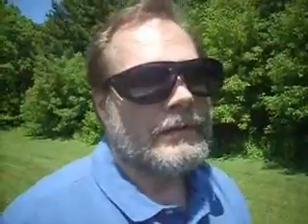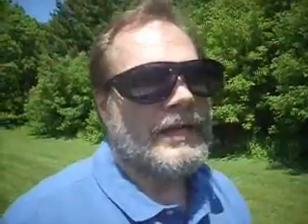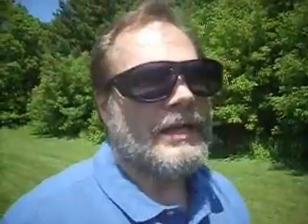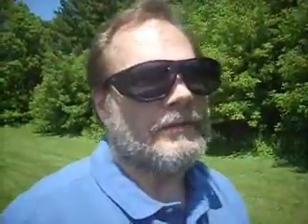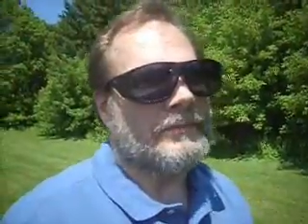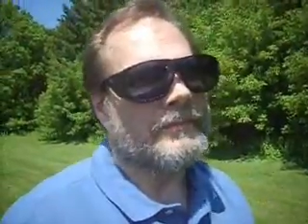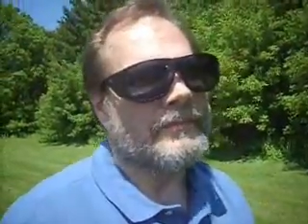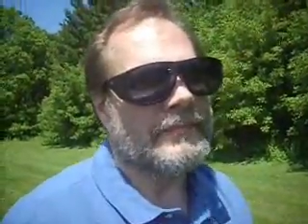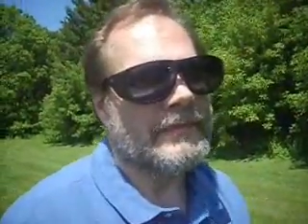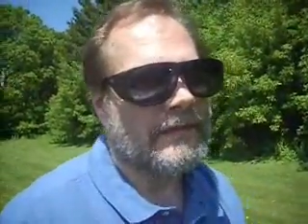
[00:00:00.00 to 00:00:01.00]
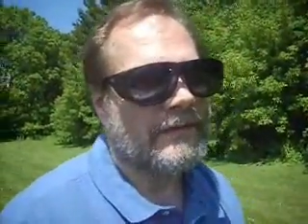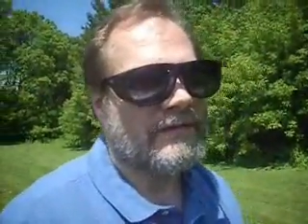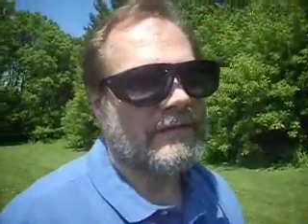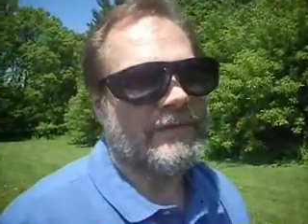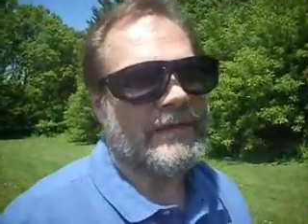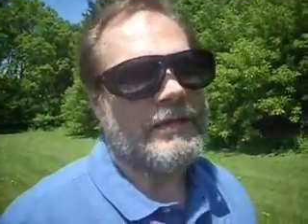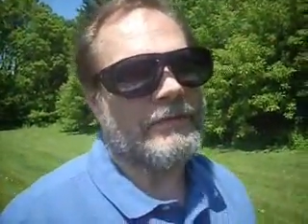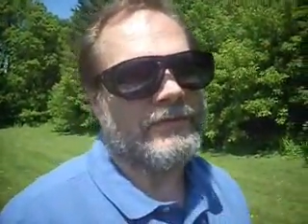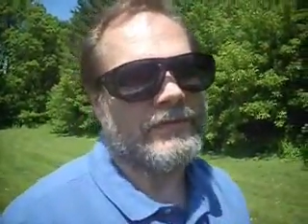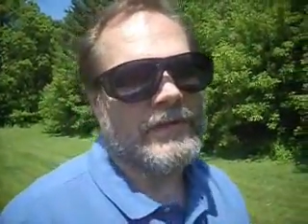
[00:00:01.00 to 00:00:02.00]
Now, there's something
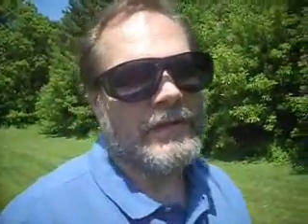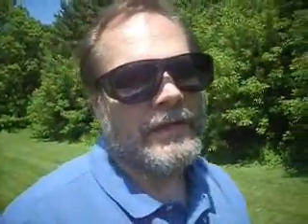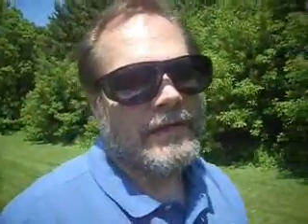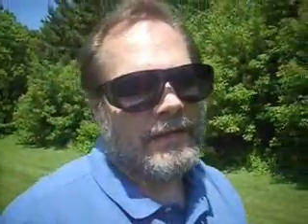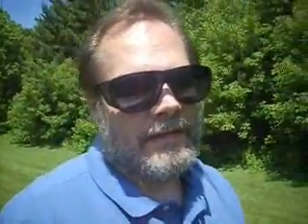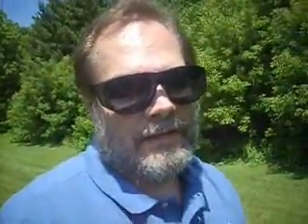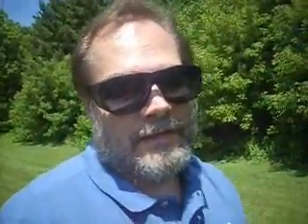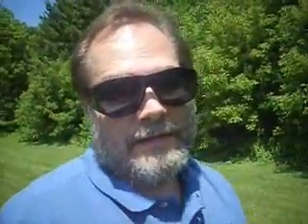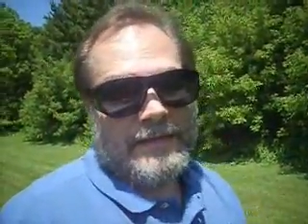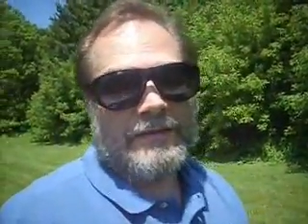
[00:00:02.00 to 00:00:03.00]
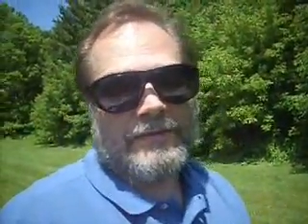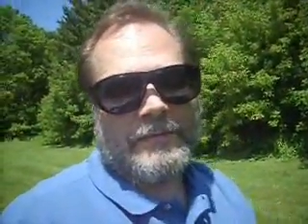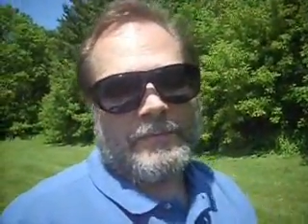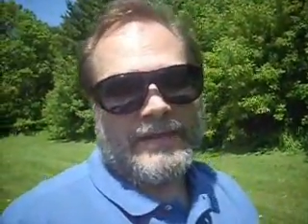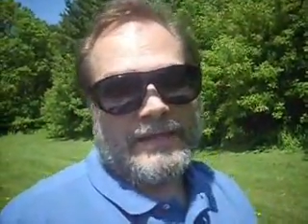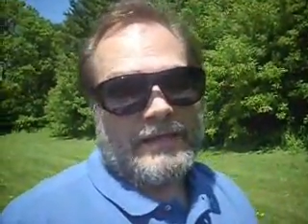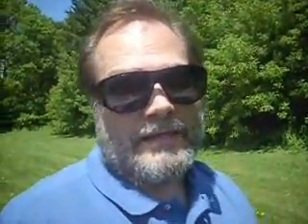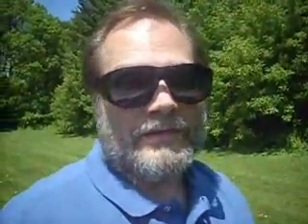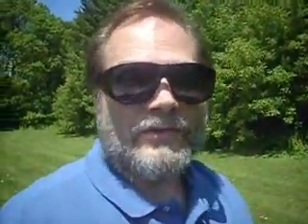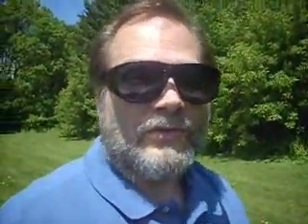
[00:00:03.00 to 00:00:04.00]
else. That's making
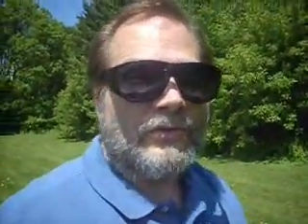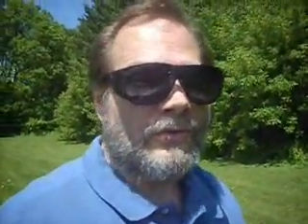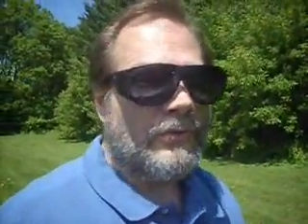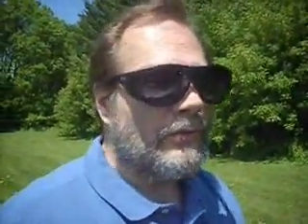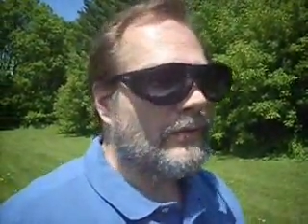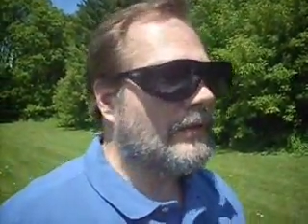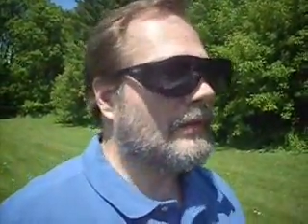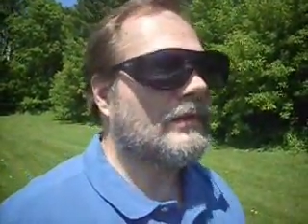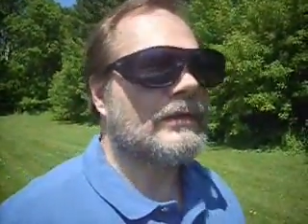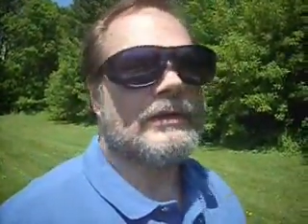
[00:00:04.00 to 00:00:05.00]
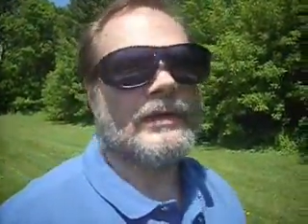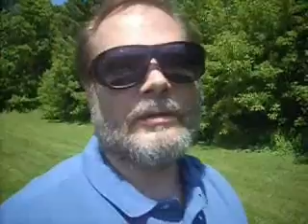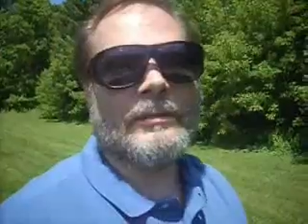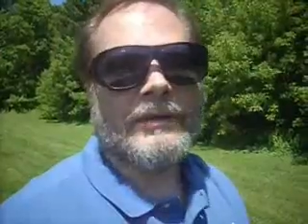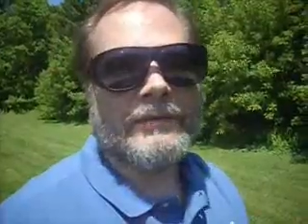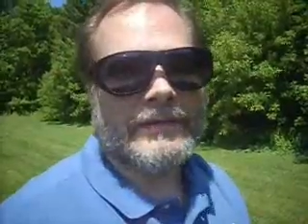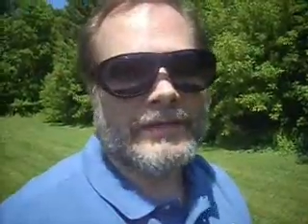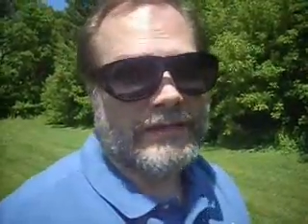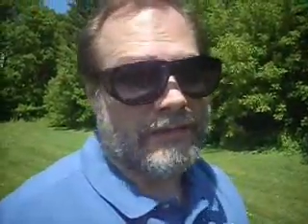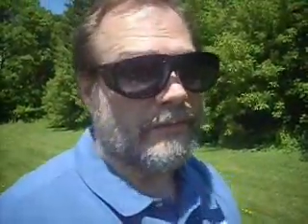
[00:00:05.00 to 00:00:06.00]
it into an
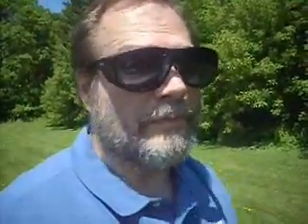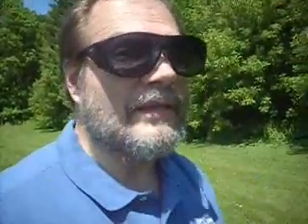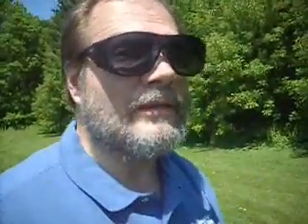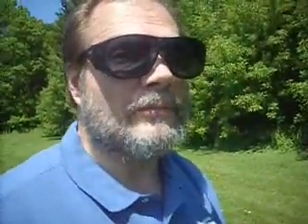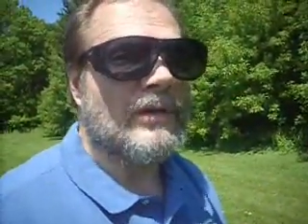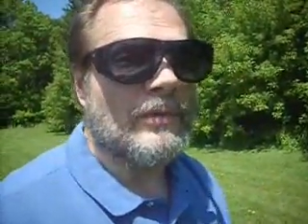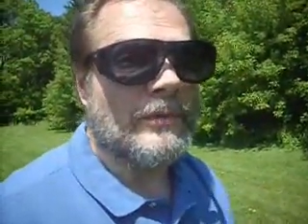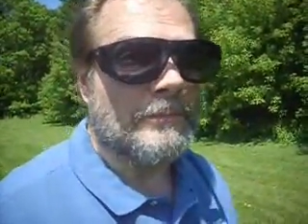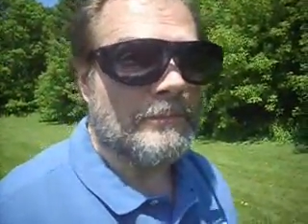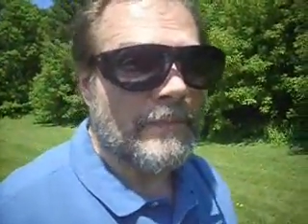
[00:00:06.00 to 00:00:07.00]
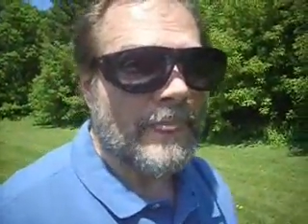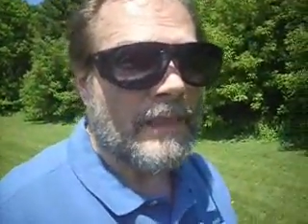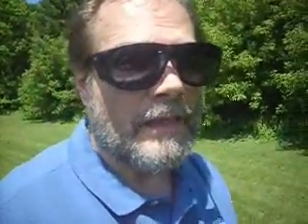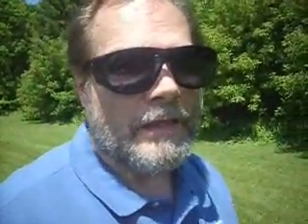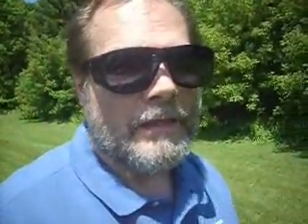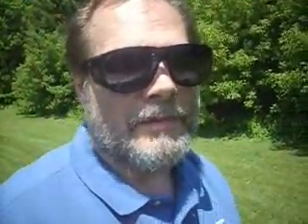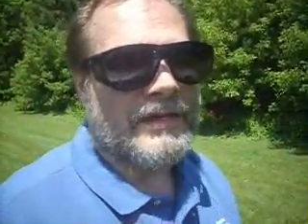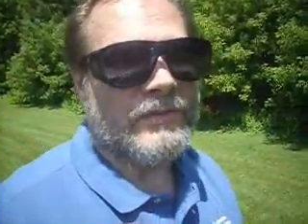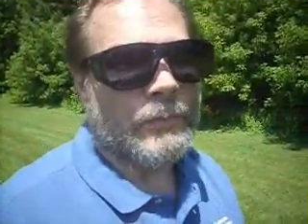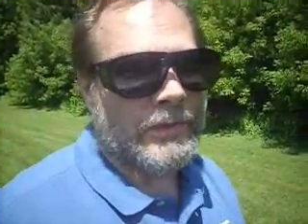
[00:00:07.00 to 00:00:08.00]
American-European problem, but
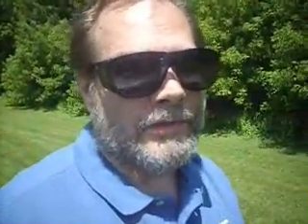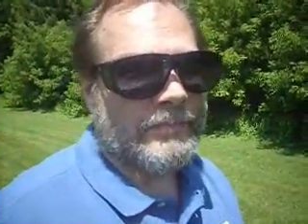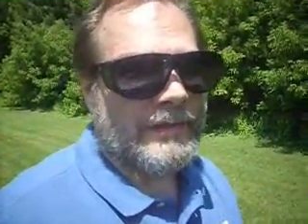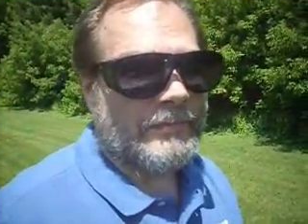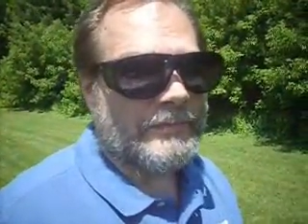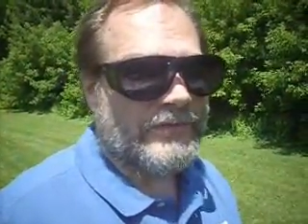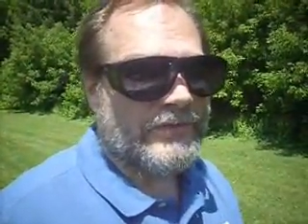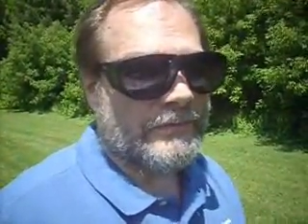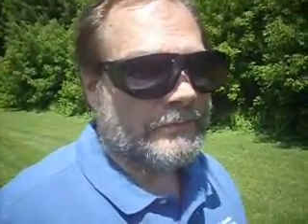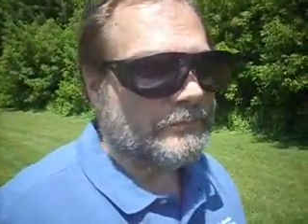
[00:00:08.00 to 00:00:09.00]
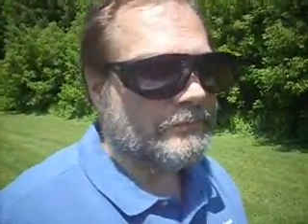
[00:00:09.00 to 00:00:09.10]
it's a world problem too.